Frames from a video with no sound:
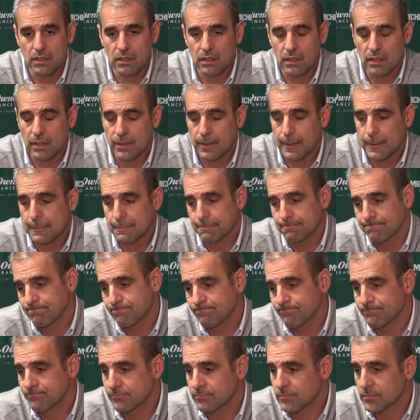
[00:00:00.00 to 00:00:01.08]
Um,
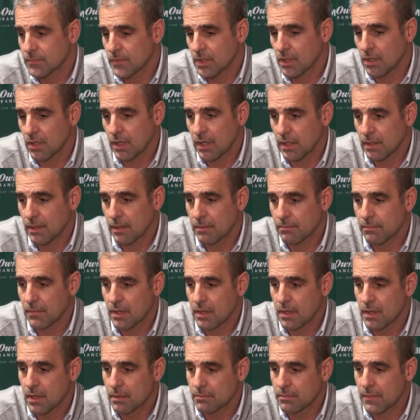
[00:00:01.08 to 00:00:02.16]
you know, I'm
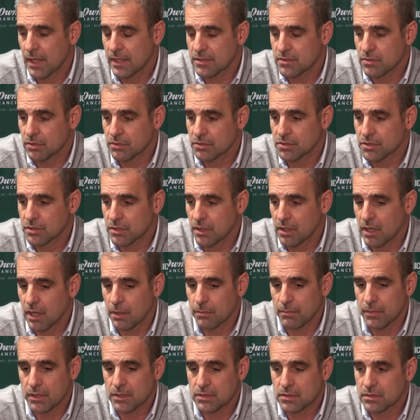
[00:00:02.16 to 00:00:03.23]
not so sure how
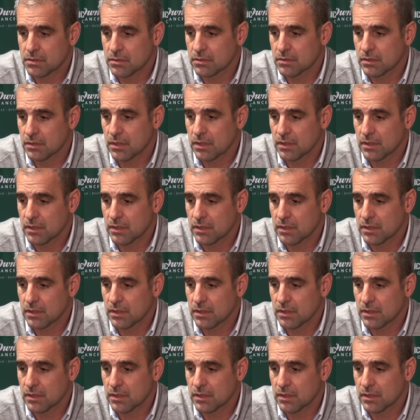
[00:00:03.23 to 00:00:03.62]
much